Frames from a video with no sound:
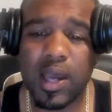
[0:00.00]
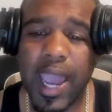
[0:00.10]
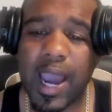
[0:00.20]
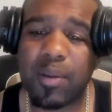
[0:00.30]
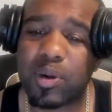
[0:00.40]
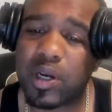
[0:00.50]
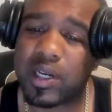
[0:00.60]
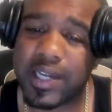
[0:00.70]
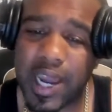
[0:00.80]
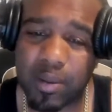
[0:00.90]

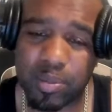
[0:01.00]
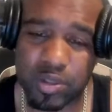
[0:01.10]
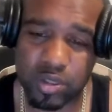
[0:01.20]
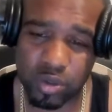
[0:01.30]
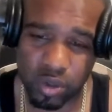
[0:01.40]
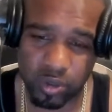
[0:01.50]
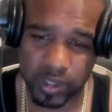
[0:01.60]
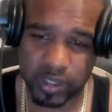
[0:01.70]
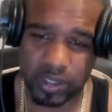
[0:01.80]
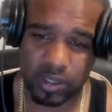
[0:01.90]
abracadabra
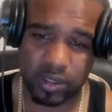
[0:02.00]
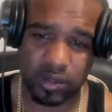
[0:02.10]
stories,